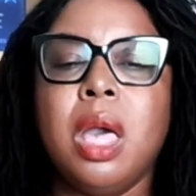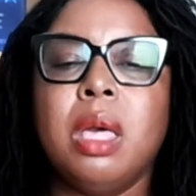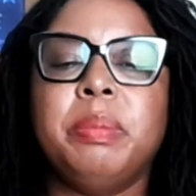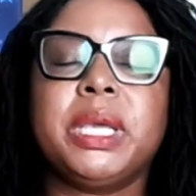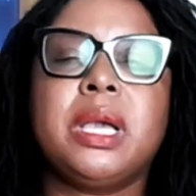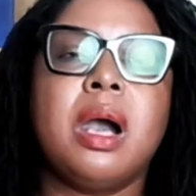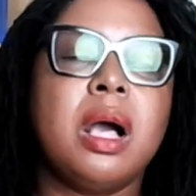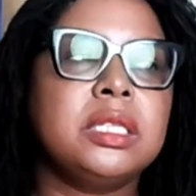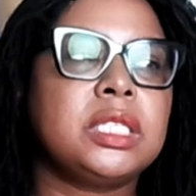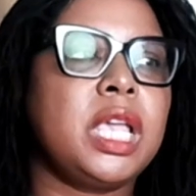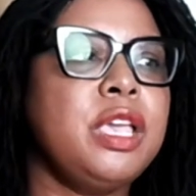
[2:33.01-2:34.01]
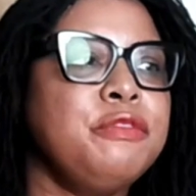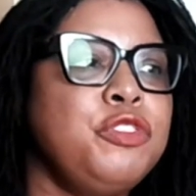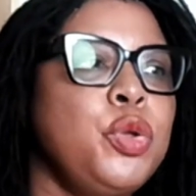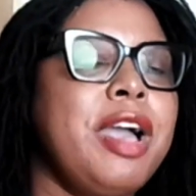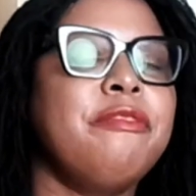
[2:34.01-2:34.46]
Because if
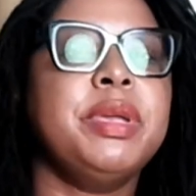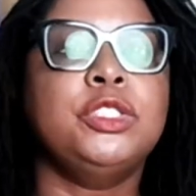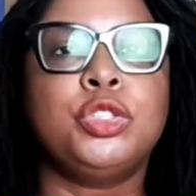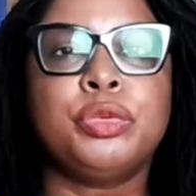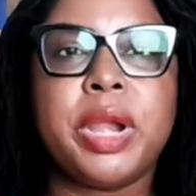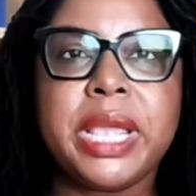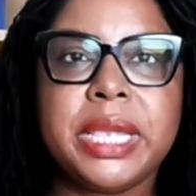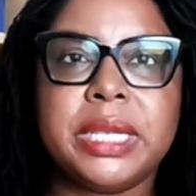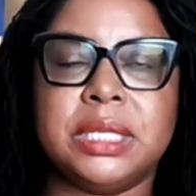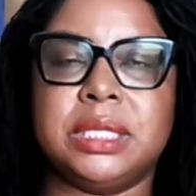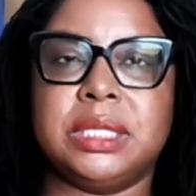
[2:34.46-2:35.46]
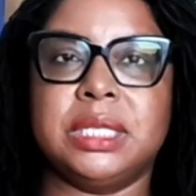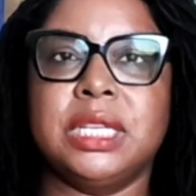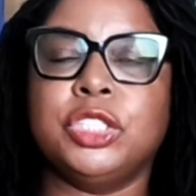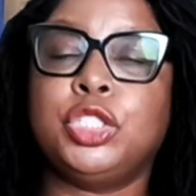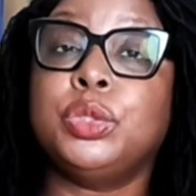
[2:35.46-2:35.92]
you have been trained
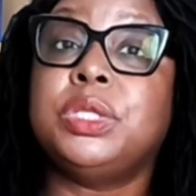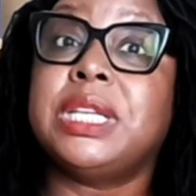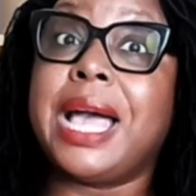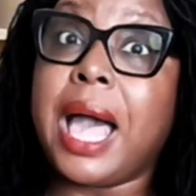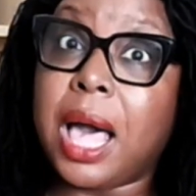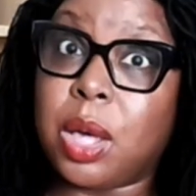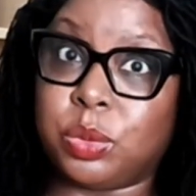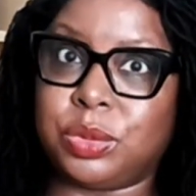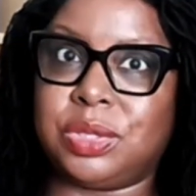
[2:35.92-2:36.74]
to doubt,